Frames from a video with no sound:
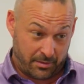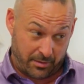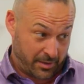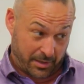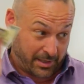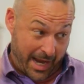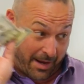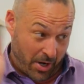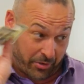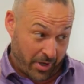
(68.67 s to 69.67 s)
This is the
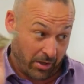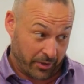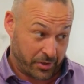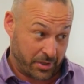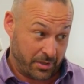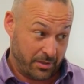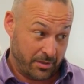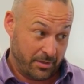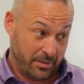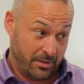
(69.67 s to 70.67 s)
same hundred dollars.
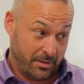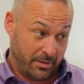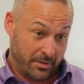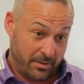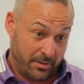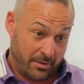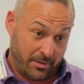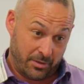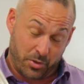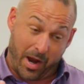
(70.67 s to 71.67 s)

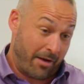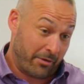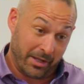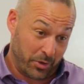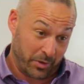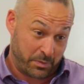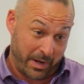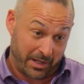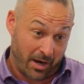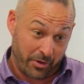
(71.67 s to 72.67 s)
So I really only
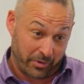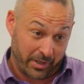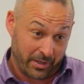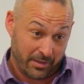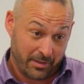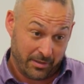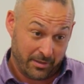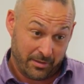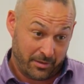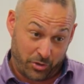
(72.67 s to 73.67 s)
spent a hundred
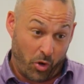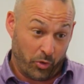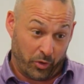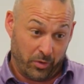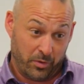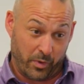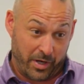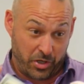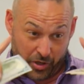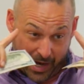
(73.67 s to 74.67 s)
total, where
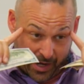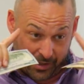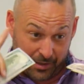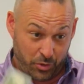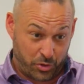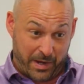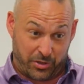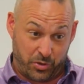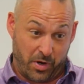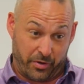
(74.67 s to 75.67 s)
in your head you
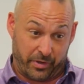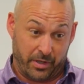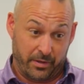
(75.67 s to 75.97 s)
spent two hundred.